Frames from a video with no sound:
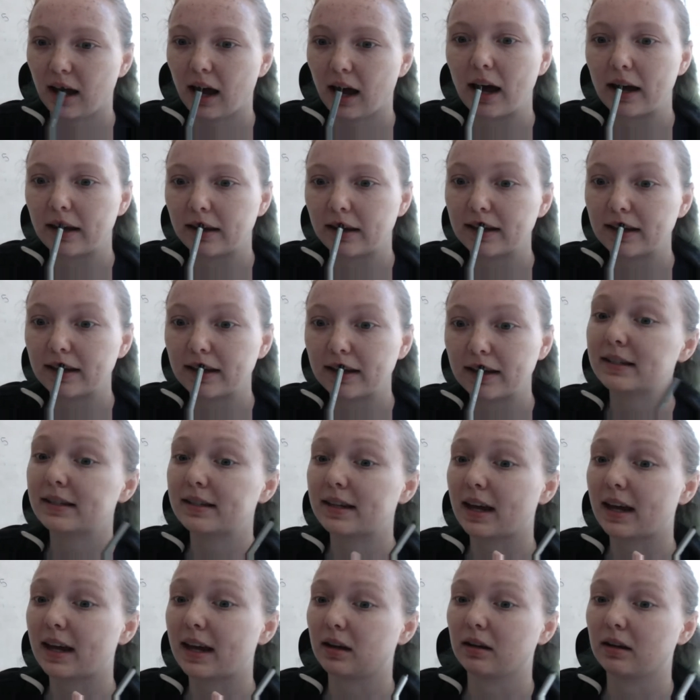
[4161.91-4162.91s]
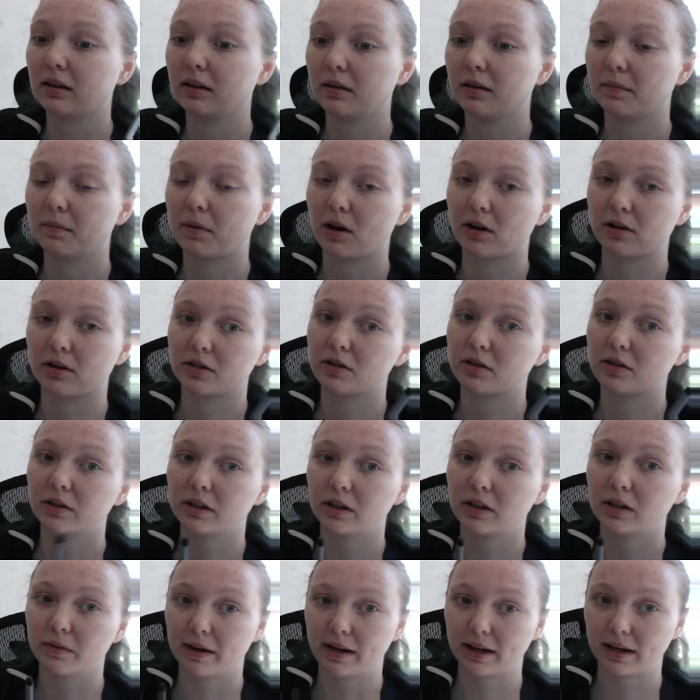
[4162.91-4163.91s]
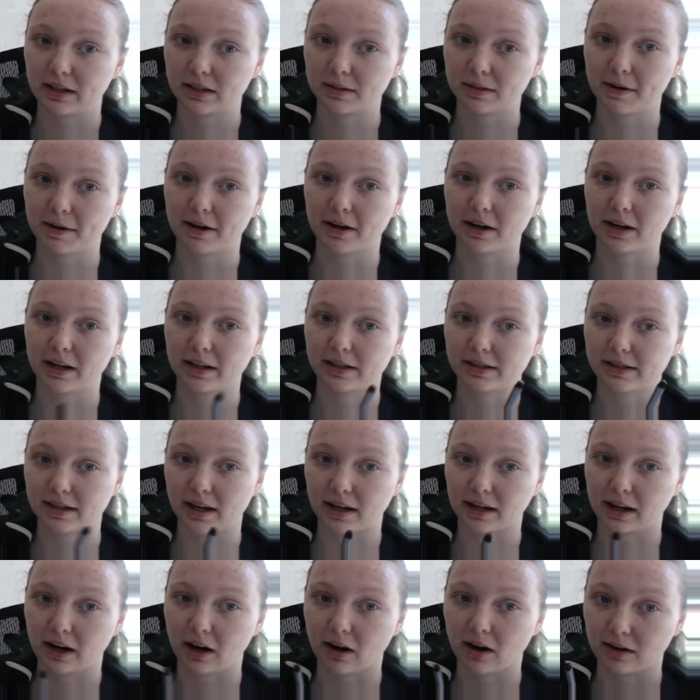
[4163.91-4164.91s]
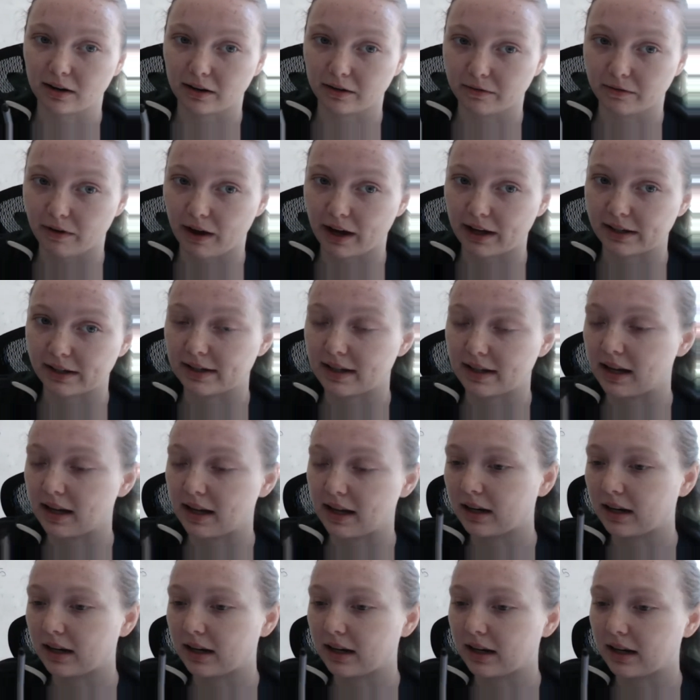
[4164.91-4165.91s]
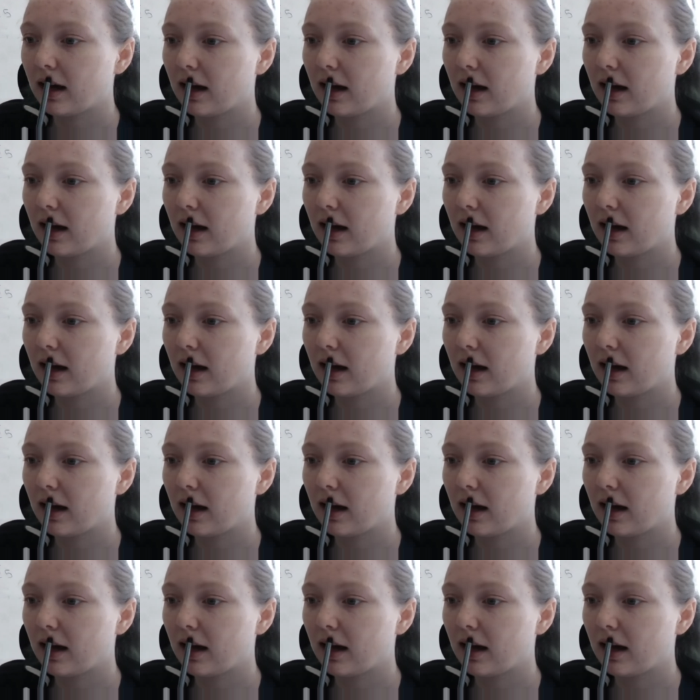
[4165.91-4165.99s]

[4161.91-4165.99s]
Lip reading: And this is a personal QA experience, not a hard and fast thing,